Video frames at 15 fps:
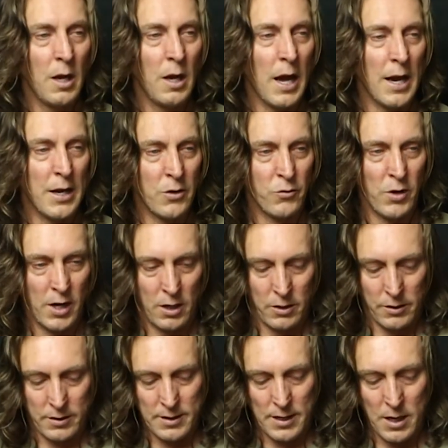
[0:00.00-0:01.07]
I didn't write all
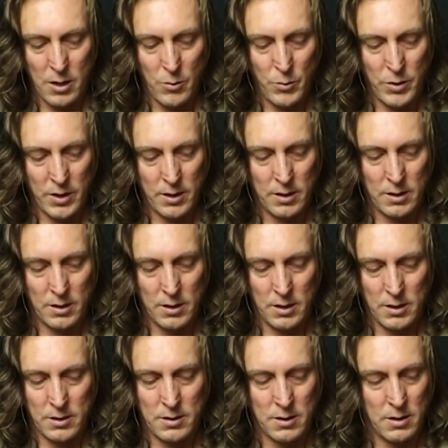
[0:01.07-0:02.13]
this out, but
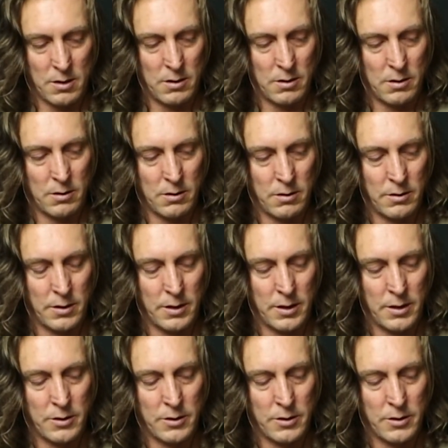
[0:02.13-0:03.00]
it's all there.